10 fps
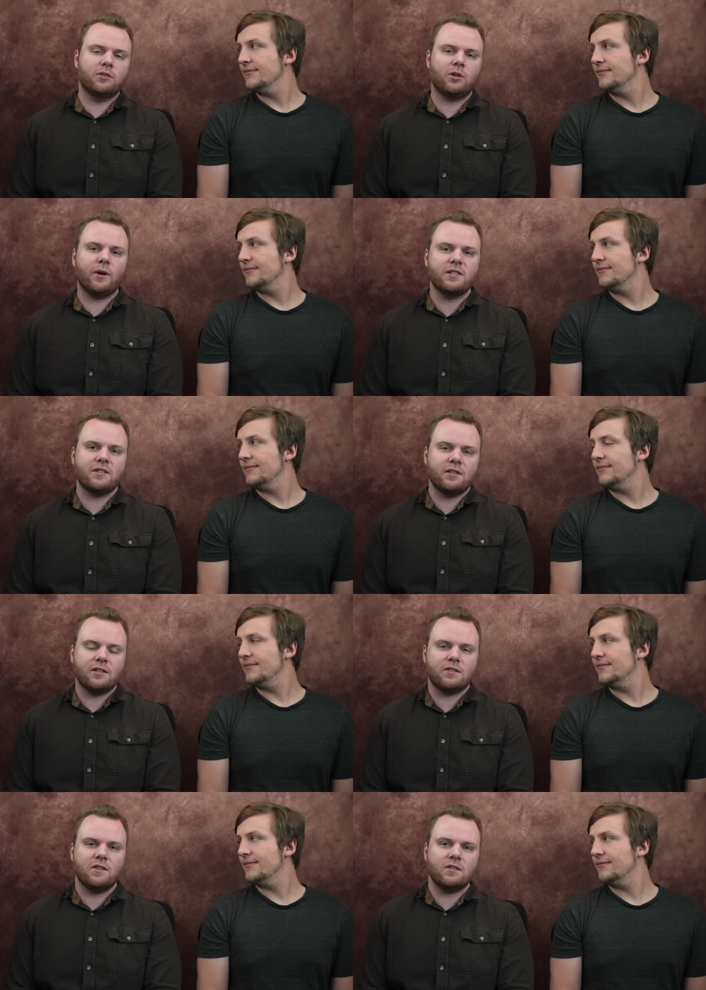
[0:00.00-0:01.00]

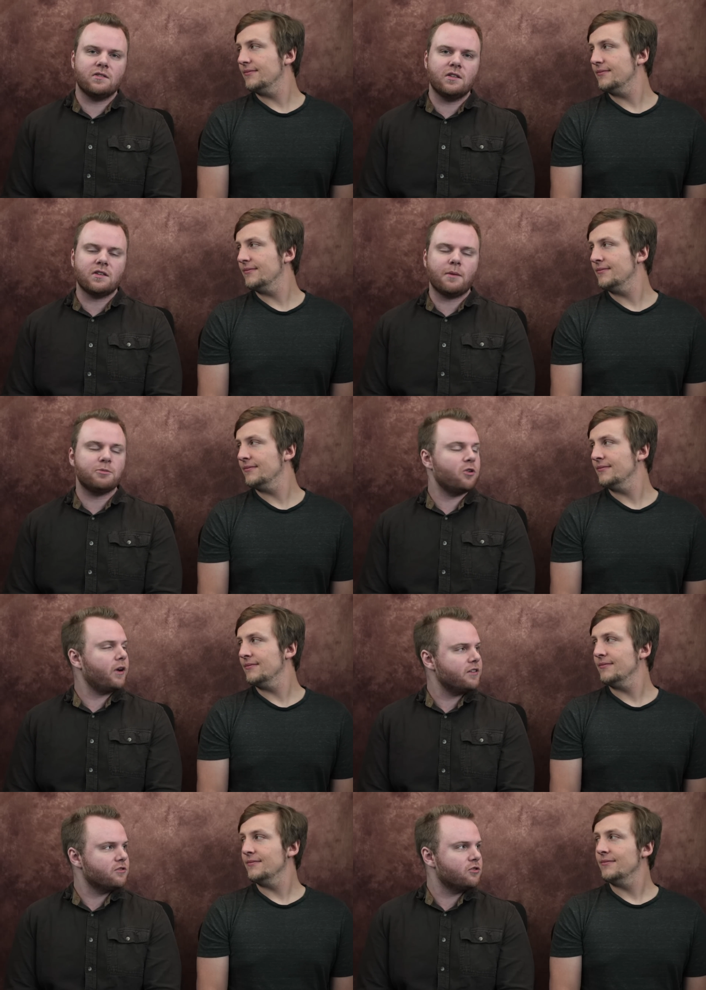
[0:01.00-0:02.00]
Speaker 1: craziness this this
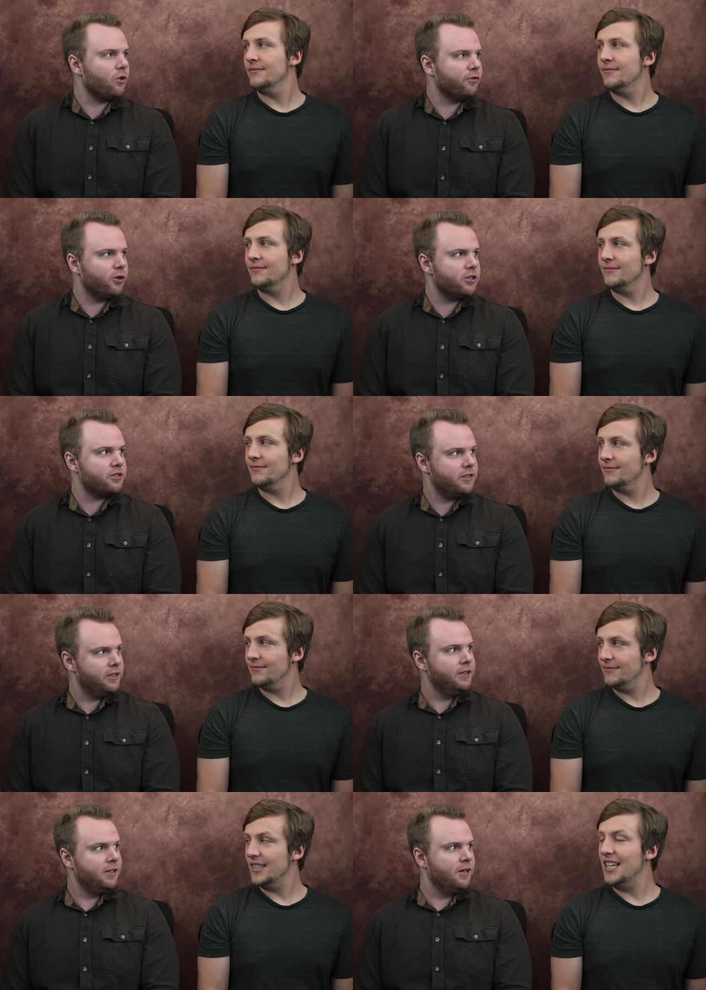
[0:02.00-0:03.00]
episode has in store for us.
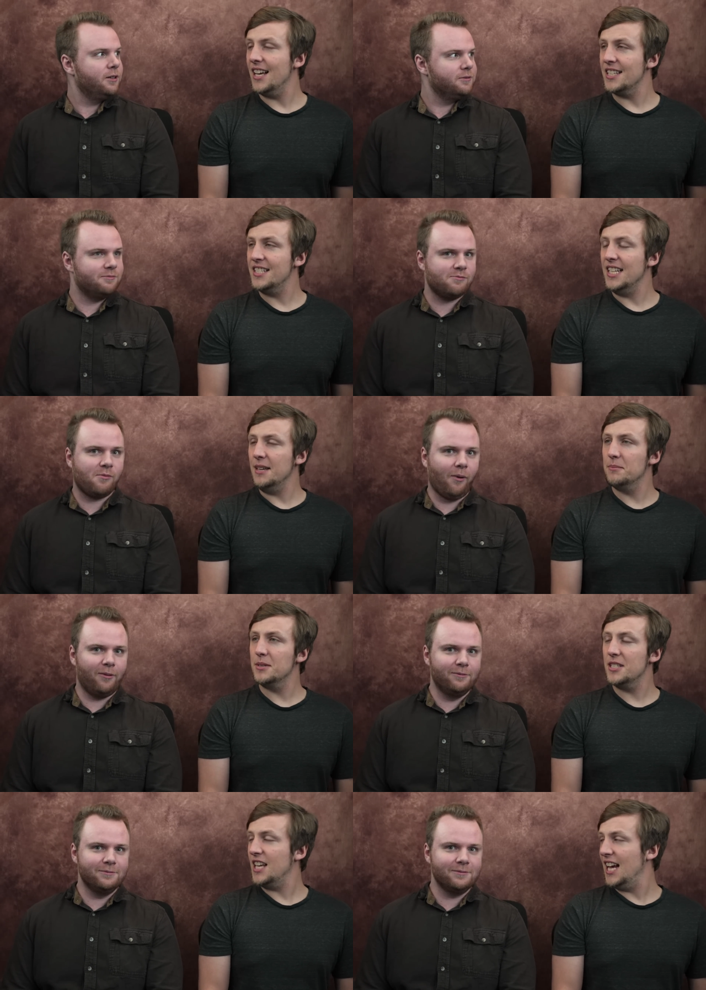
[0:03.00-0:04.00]
Yes. Team
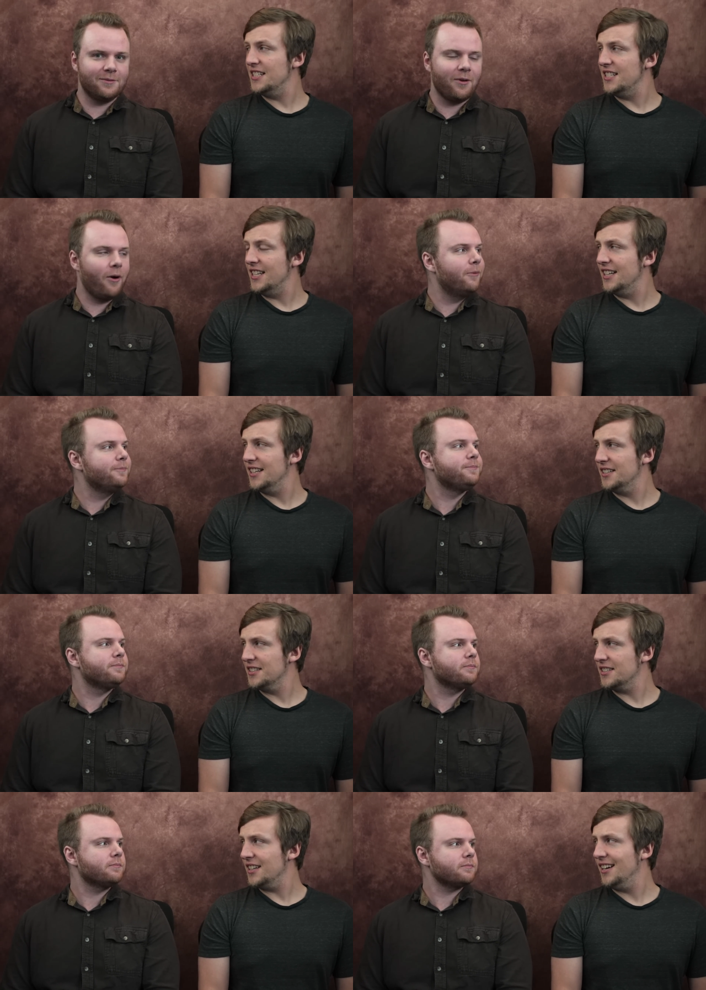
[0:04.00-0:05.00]
Scanty
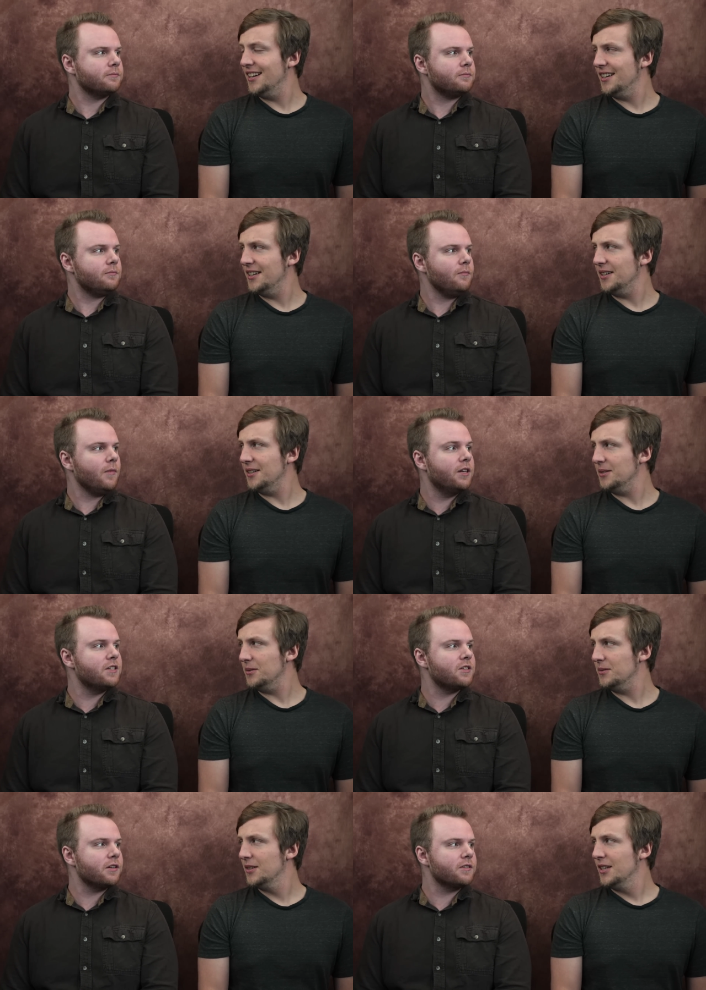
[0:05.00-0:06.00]
and uh,
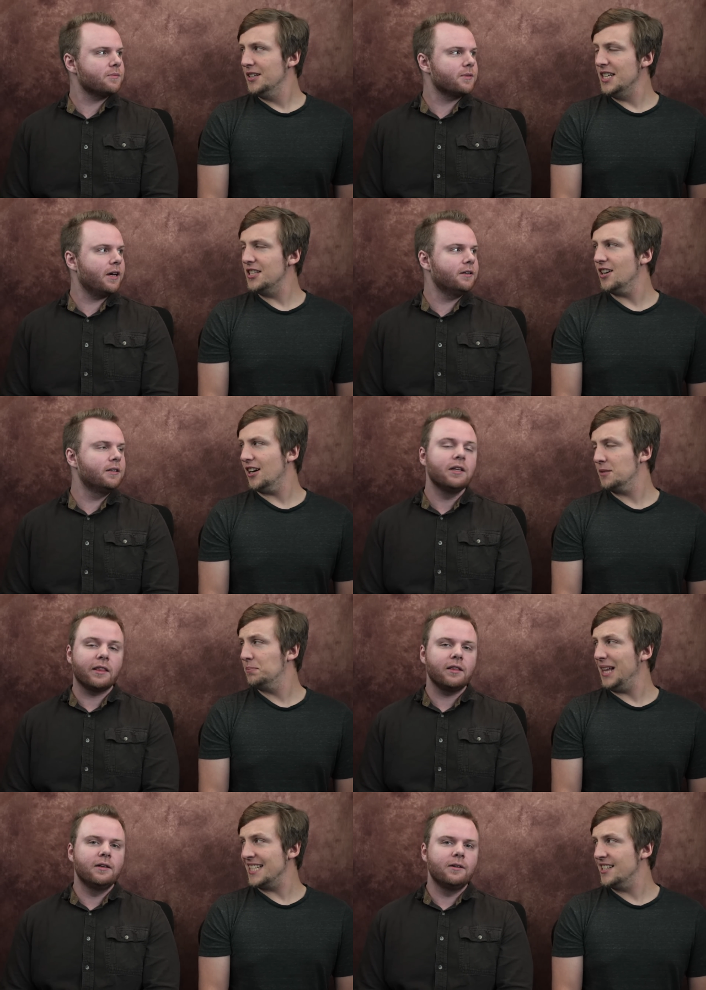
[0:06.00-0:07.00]
Speaker 2: knee socks. Knee yeah. socks
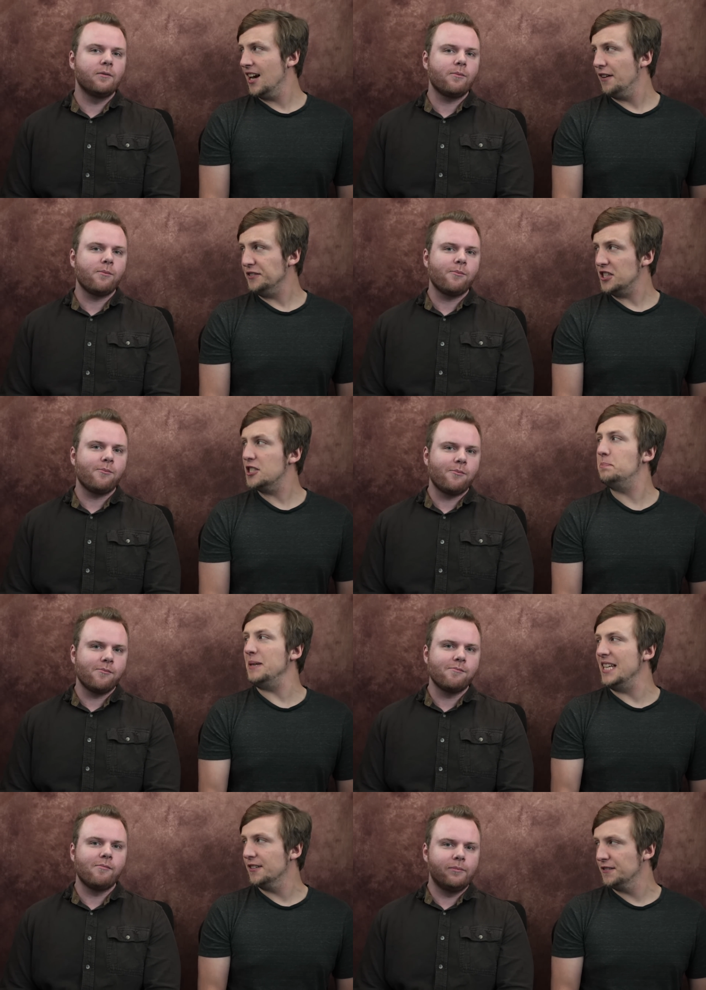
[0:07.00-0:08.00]
blasting off at the
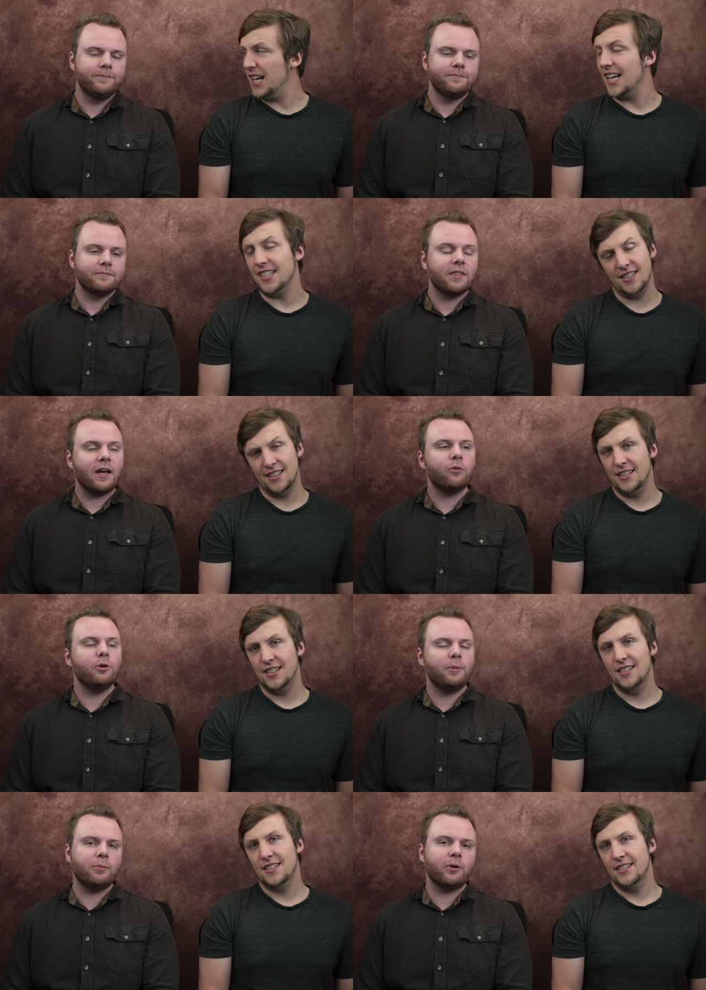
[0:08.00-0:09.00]
speed of light. That
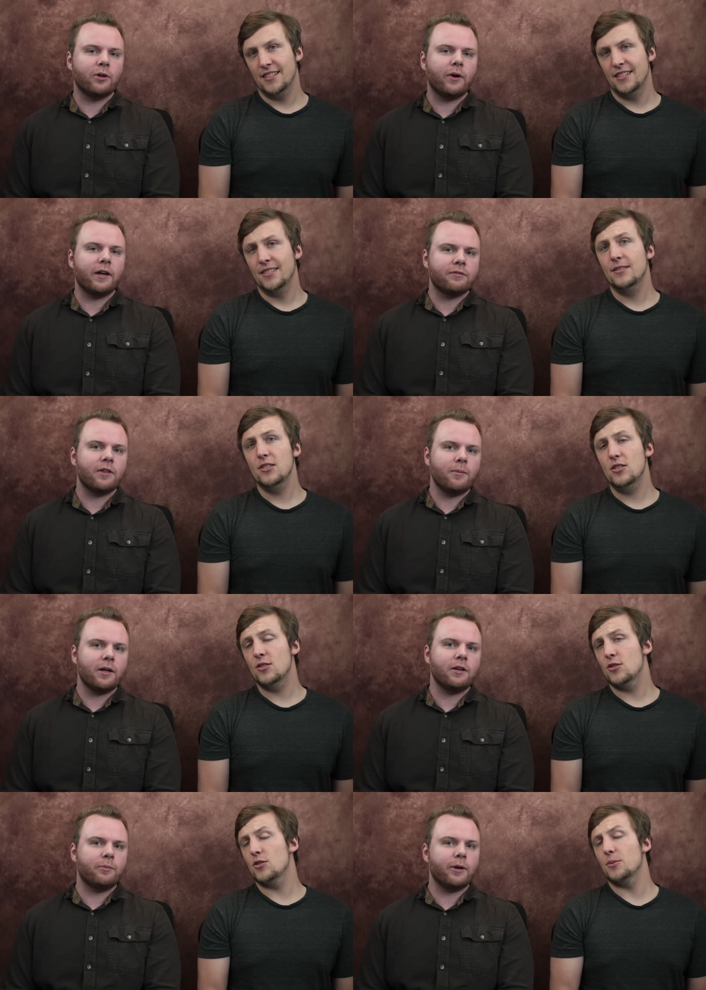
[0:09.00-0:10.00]
would be pretty great if they made
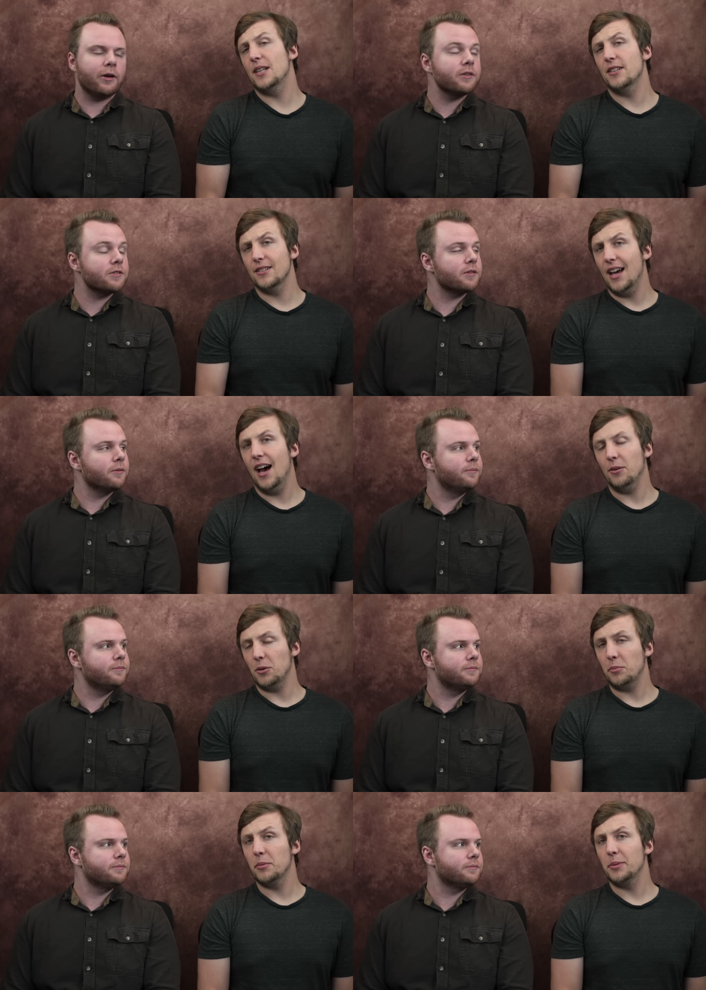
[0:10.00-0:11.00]
an surrender appearance. Now
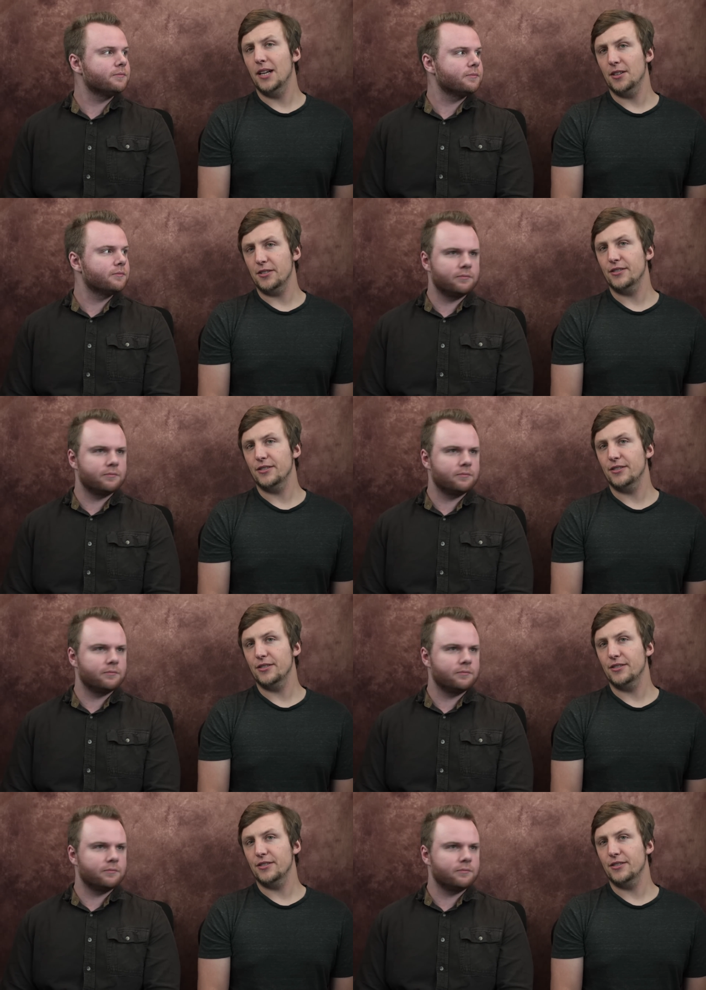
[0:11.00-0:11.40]
or prepare to